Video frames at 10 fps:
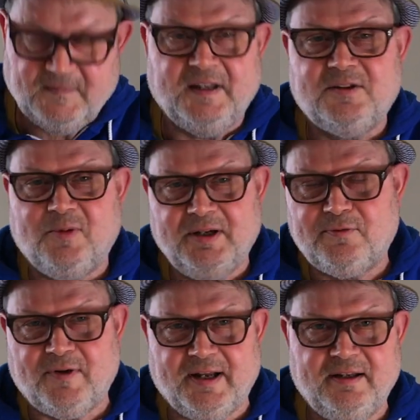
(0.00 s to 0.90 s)
And quite
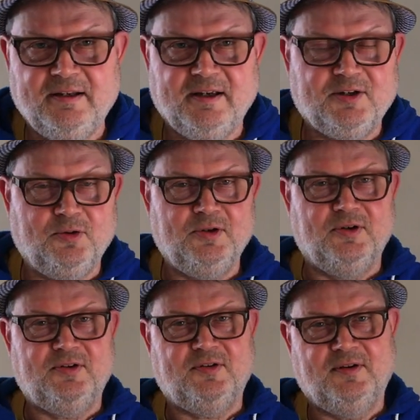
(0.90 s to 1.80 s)
frankly, I could
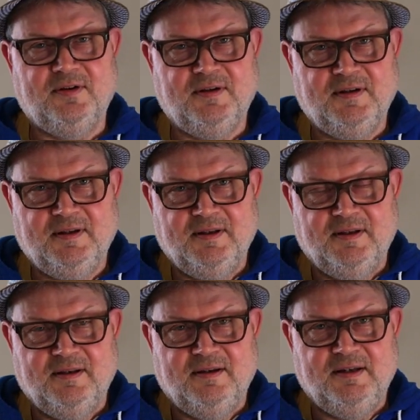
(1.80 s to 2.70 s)
not
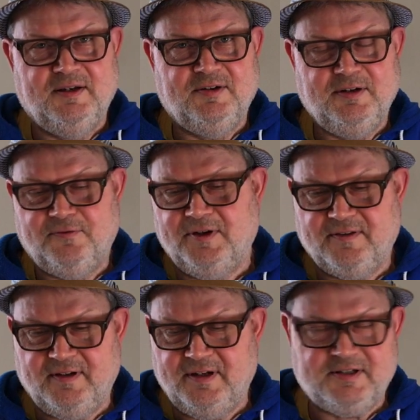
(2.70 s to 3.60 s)
hear a
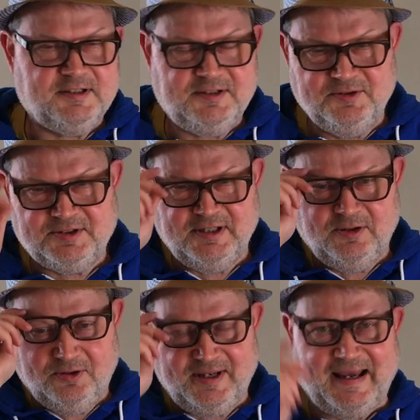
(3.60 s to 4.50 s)
difference. And then I just used that
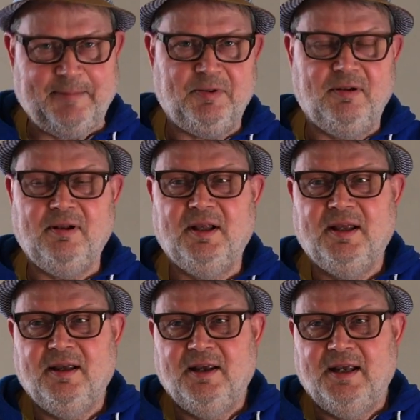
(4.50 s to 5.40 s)
old Apple
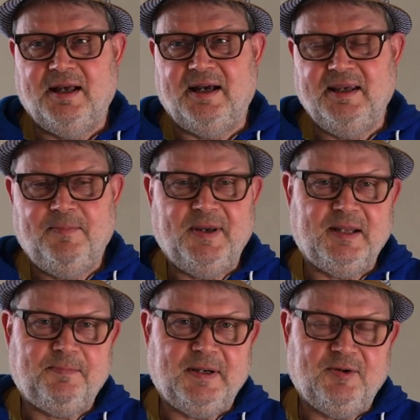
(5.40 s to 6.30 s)

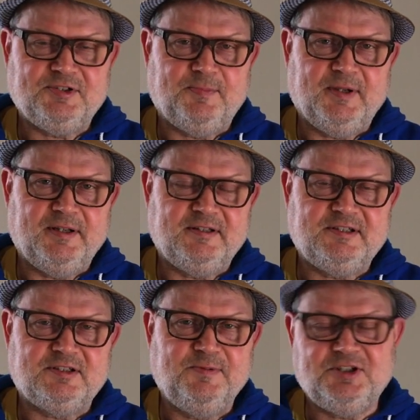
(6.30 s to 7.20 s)
iPad power supply. That's
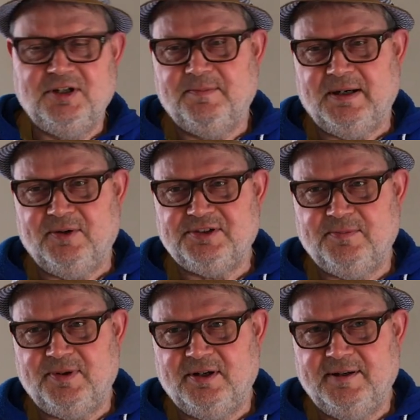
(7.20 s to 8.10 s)
a switching power
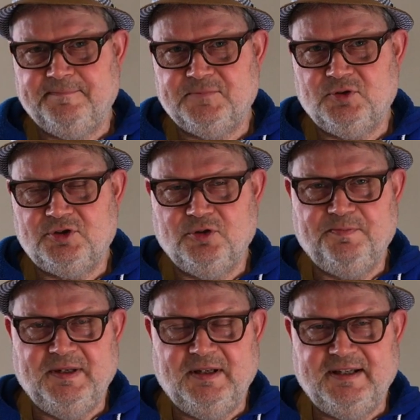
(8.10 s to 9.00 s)
supply, so it should
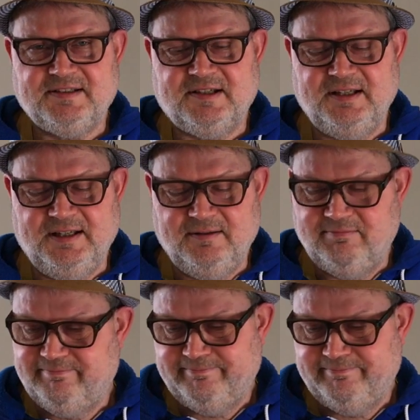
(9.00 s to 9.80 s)
be less clean.